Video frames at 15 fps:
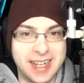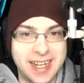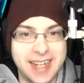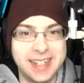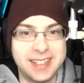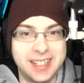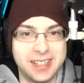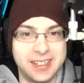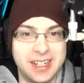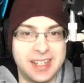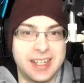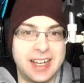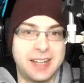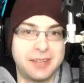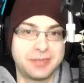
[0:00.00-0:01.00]
I did
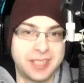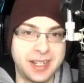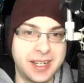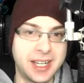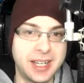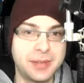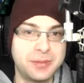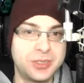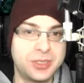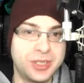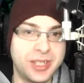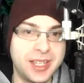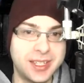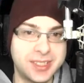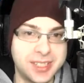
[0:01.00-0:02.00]
not have time to
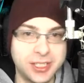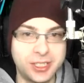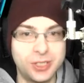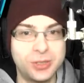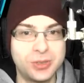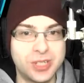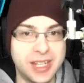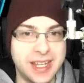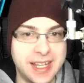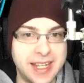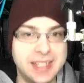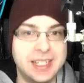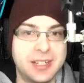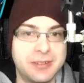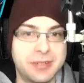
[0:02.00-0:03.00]
execute
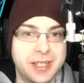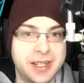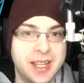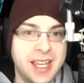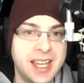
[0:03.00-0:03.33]
any of it.